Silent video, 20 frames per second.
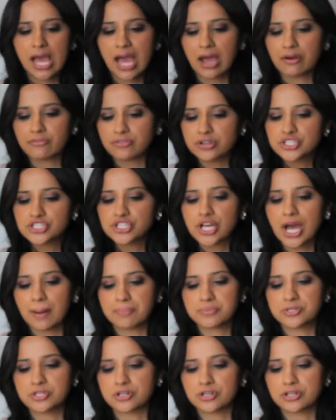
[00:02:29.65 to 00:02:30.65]
Every
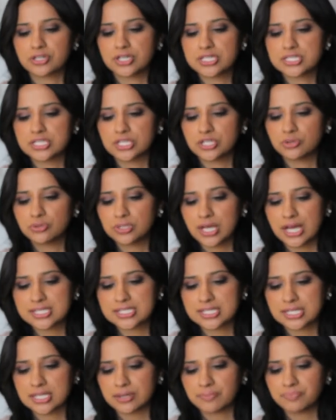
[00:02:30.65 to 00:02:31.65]
chapter is a new
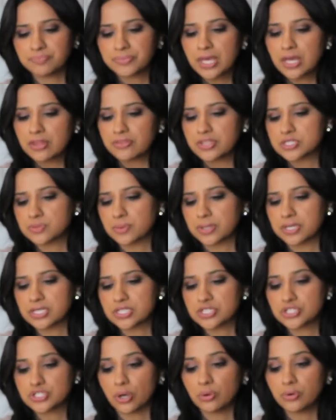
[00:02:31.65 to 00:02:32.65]
lesson. This one
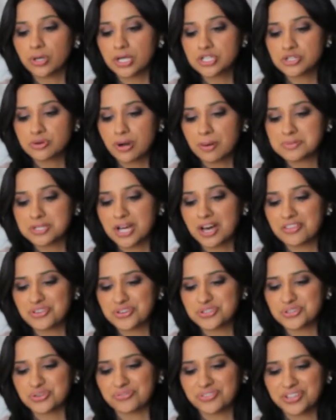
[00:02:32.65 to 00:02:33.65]
is Don't Interrupt
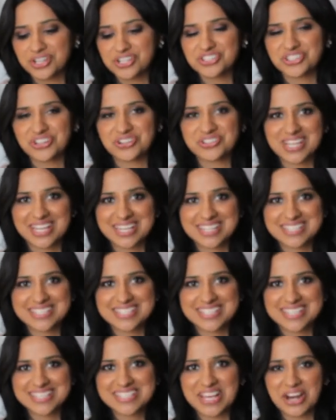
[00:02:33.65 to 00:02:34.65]
Others or Finish Their
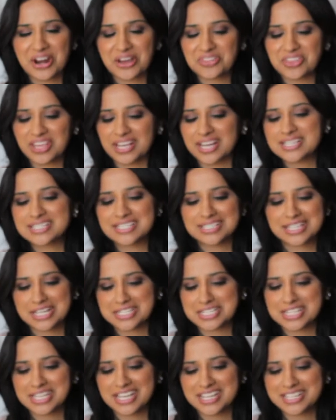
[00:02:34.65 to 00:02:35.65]
Sentences. And I think I did
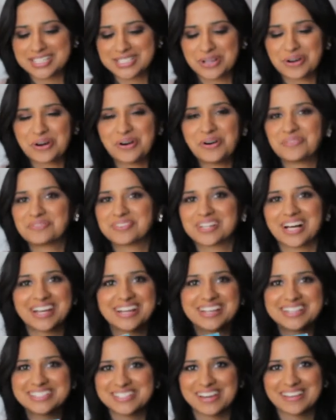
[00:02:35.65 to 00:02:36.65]
that today, so I'm glad
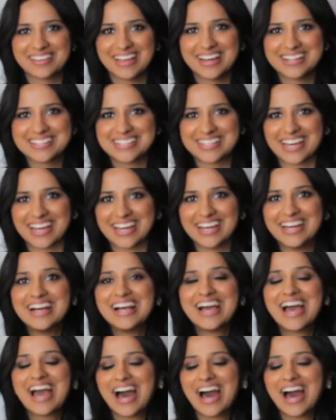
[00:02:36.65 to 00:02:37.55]
I saw that today.